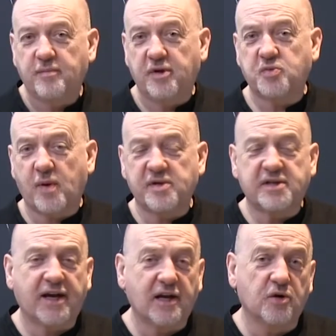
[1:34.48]
But it's when we
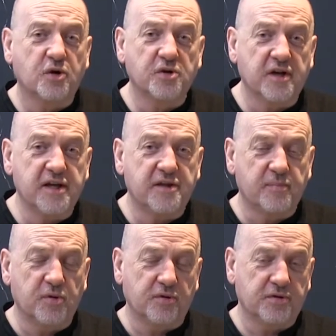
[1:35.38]
take a look underneath the
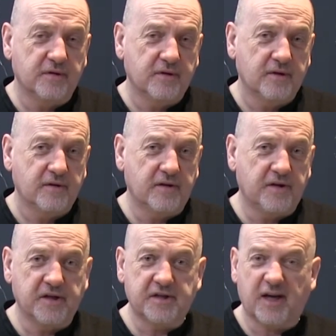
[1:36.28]
board that
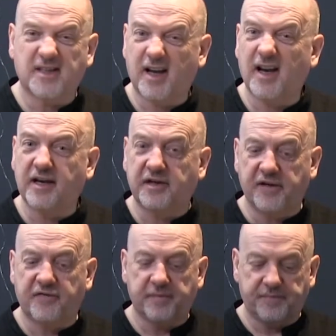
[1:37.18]
things start to get a little
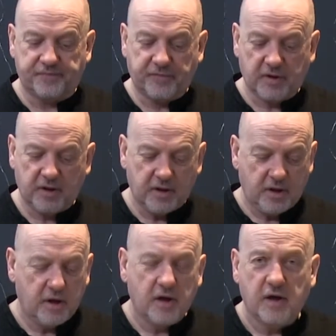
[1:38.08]
different.
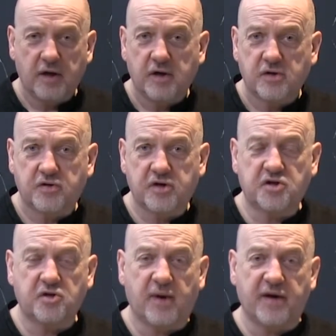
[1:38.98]

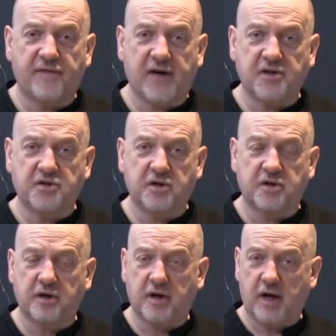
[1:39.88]
Traditional
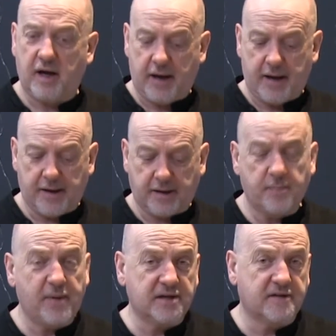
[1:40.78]
manufactured
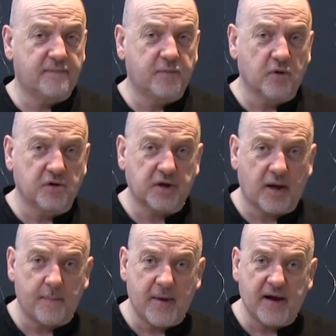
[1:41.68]
competitive boards
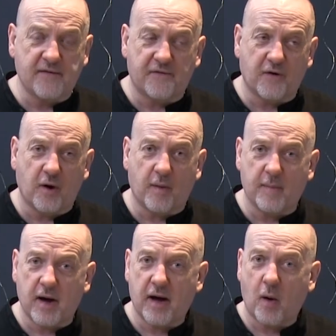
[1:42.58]
are made
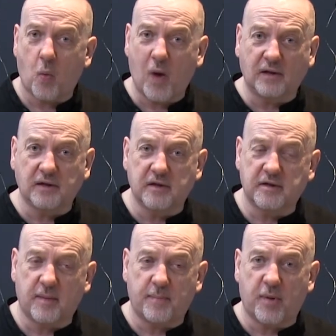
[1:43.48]
from
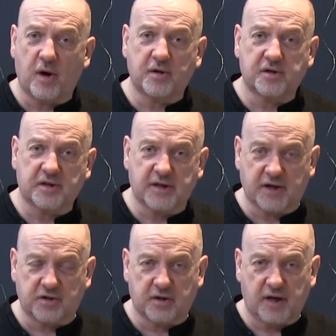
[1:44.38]
welded box
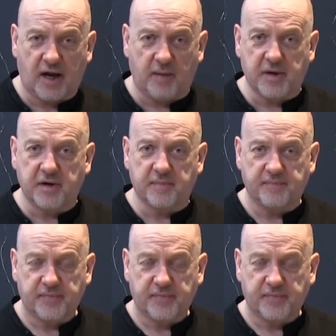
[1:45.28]
section aluminium.